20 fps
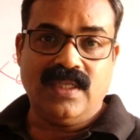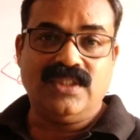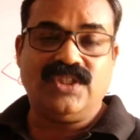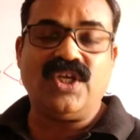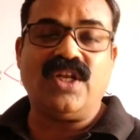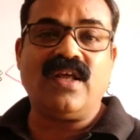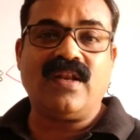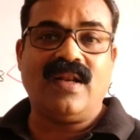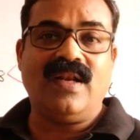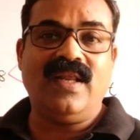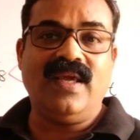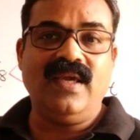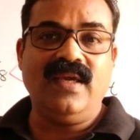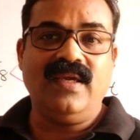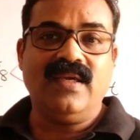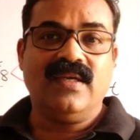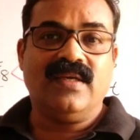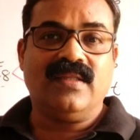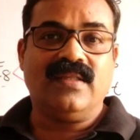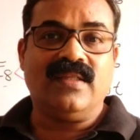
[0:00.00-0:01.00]

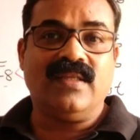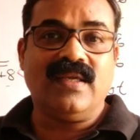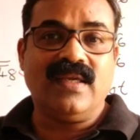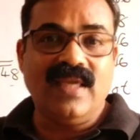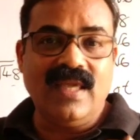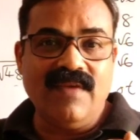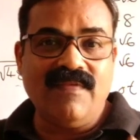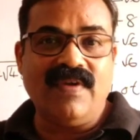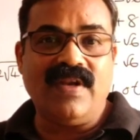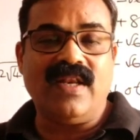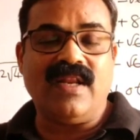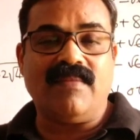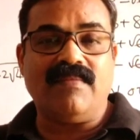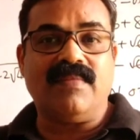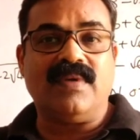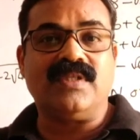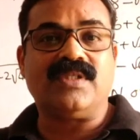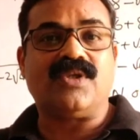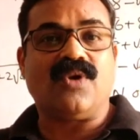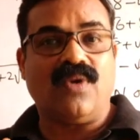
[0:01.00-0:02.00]
Generally, even
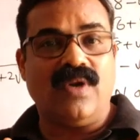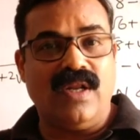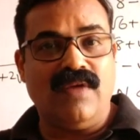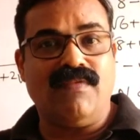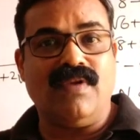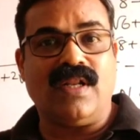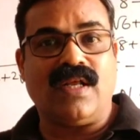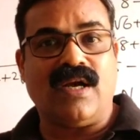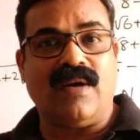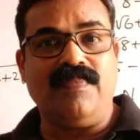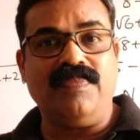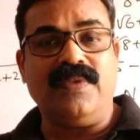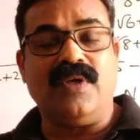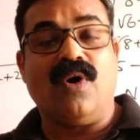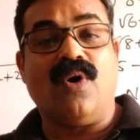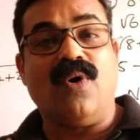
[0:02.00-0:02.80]
numbers only will come,